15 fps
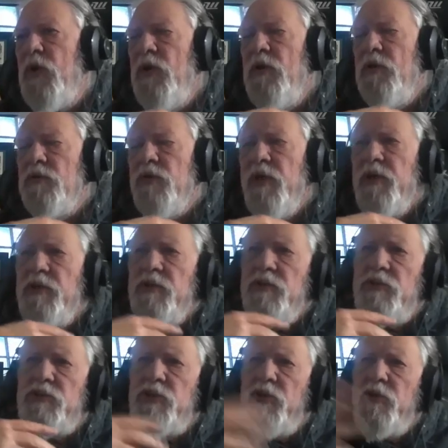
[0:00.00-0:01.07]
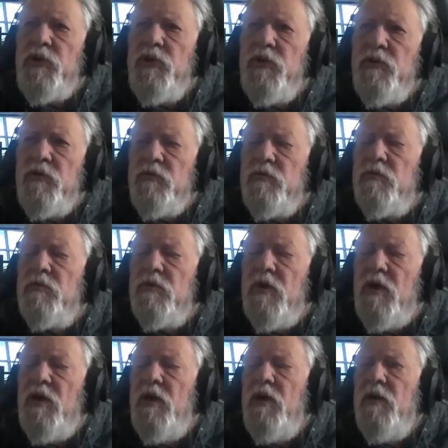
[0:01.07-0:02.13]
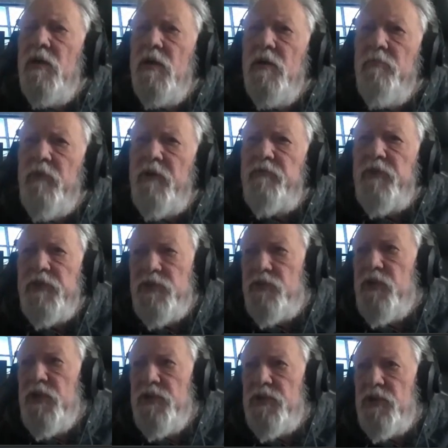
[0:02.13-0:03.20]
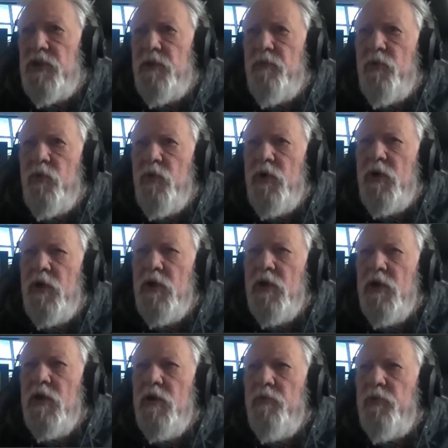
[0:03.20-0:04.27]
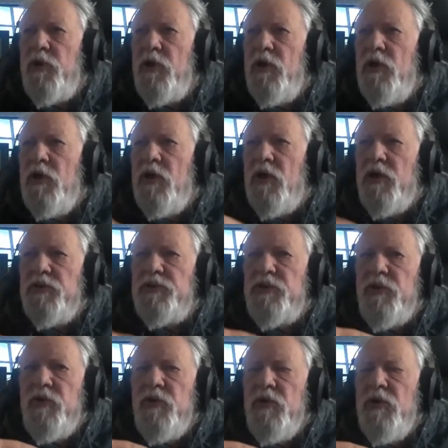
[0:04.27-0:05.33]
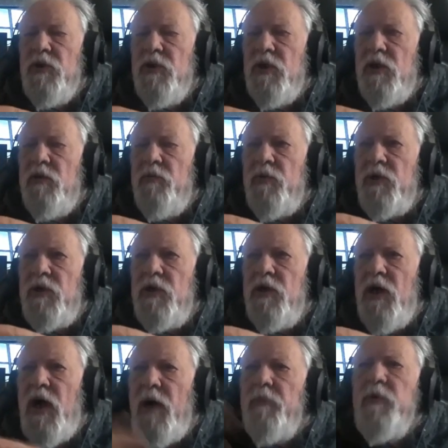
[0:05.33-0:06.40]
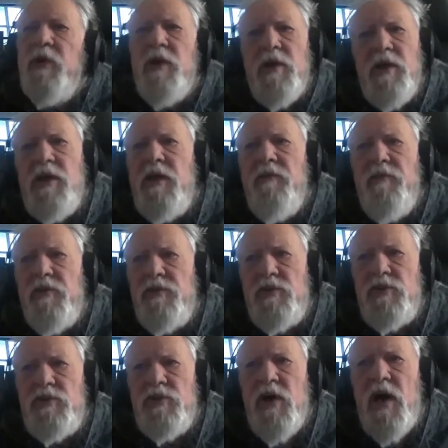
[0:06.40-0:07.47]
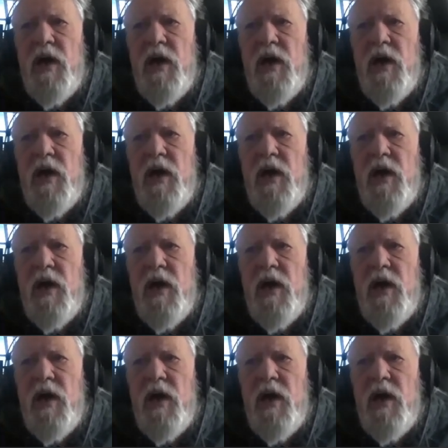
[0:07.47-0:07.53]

trying to show you my frustration, number one, But also, I'm gonna give this a shot.